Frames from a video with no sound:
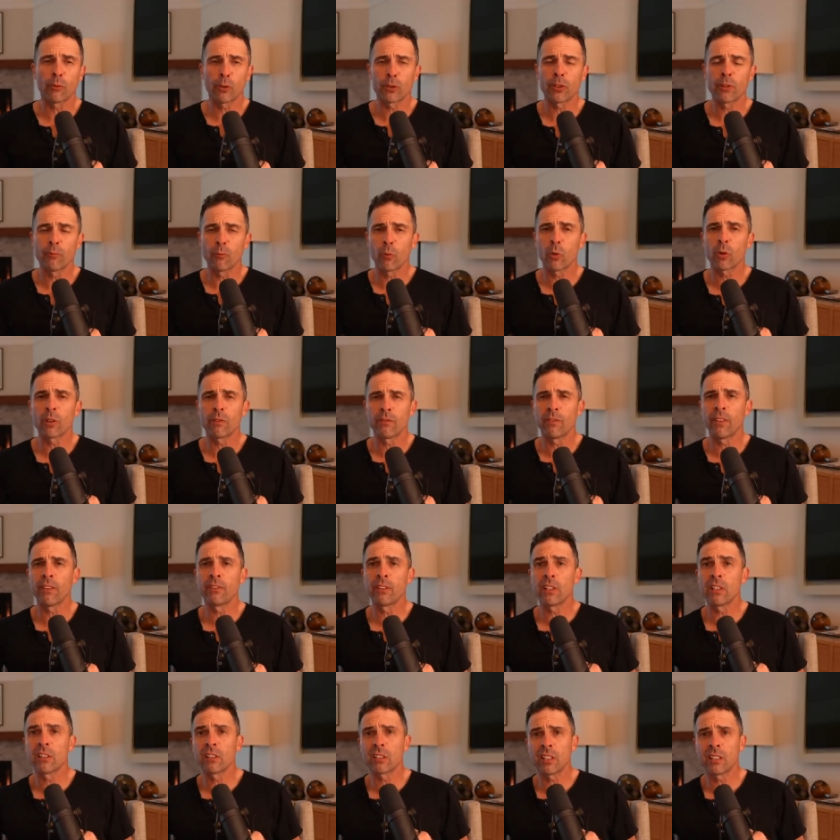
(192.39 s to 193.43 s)
thirteen, fourteen,
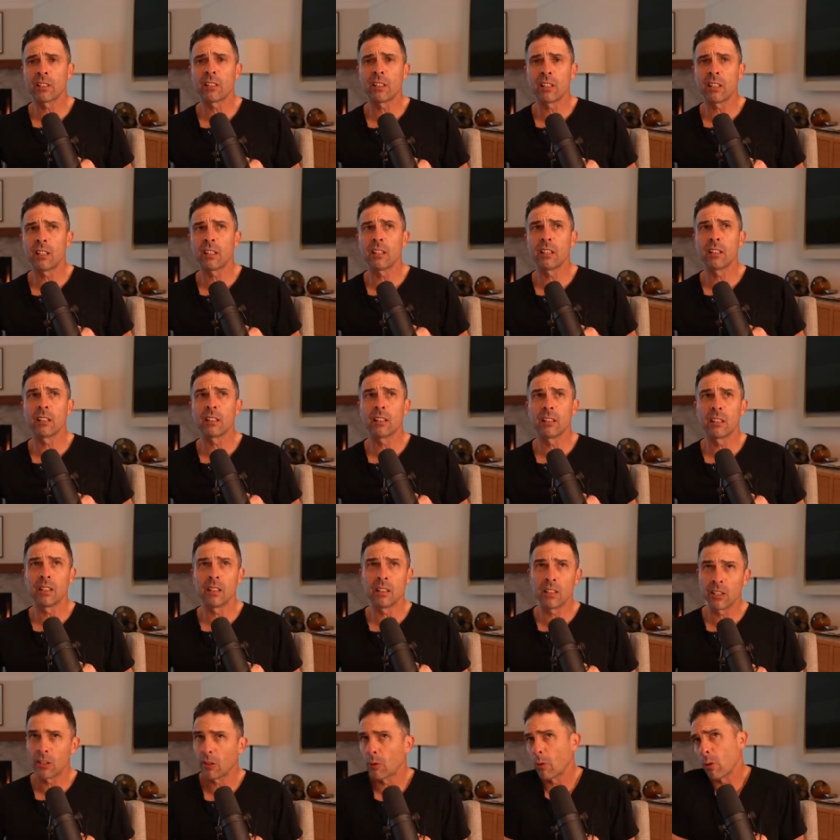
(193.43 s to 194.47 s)
fifteen, sixteen
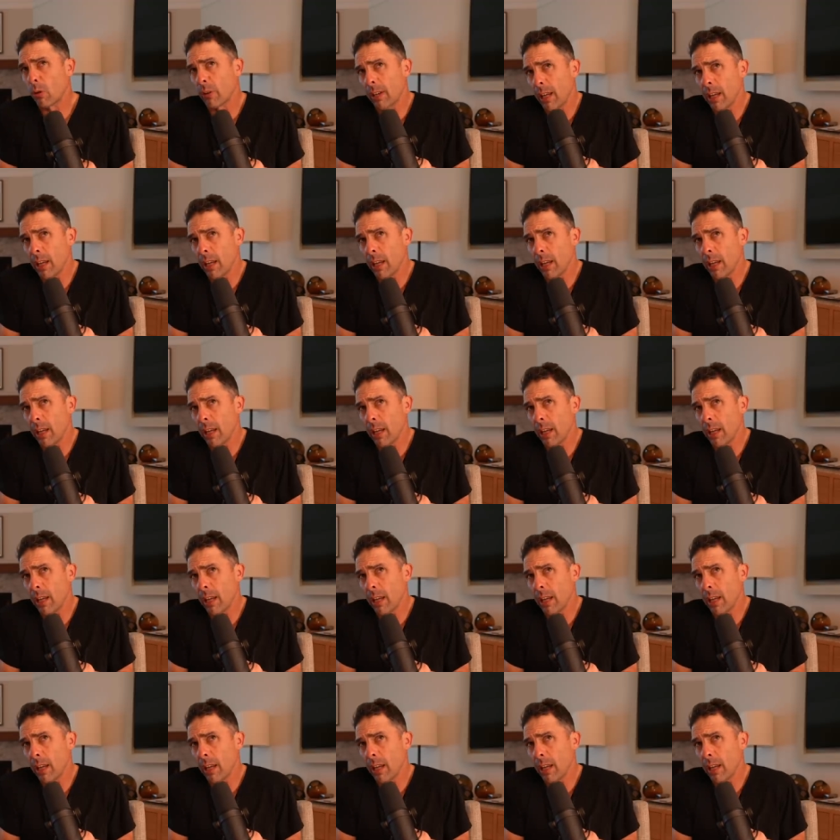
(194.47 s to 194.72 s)
year old